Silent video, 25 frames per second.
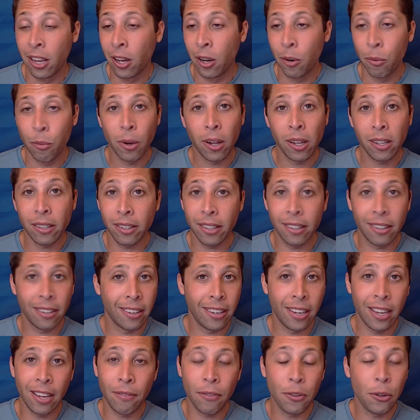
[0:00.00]
Well,
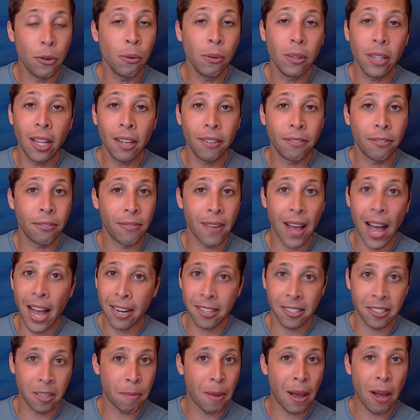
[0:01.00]
if you love
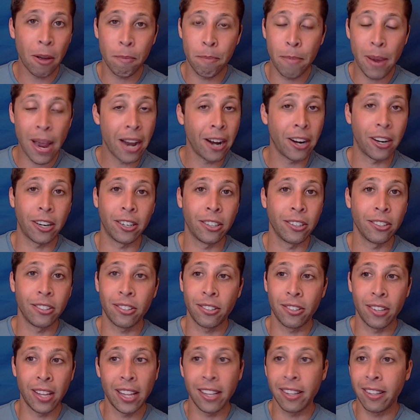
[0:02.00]
facts about bears,
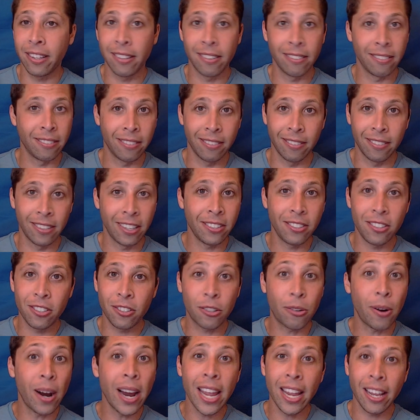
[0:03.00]
then this is
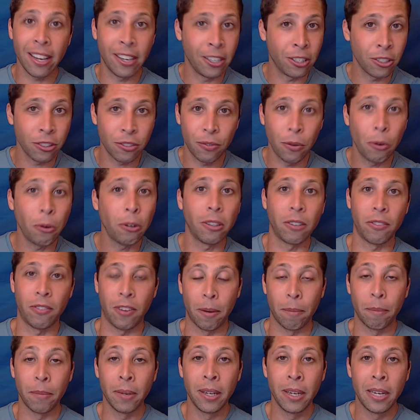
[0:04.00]
great. Here's four of them.